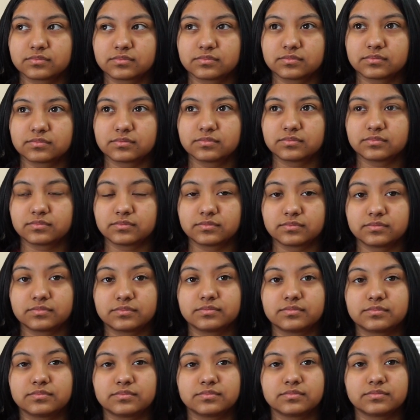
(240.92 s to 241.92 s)

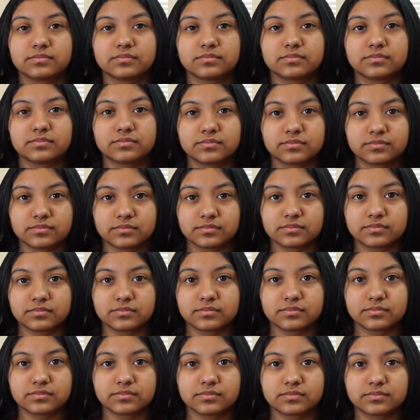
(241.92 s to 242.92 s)

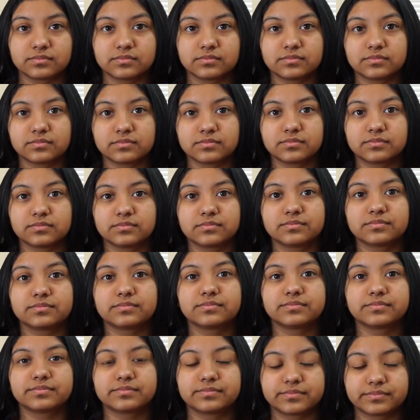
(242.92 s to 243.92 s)

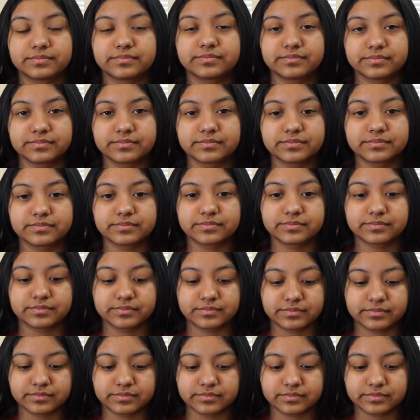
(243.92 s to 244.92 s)

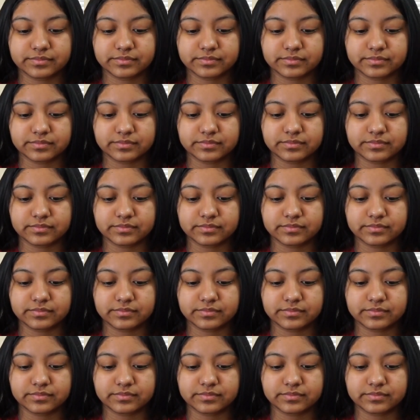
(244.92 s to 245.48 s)
(not speaking)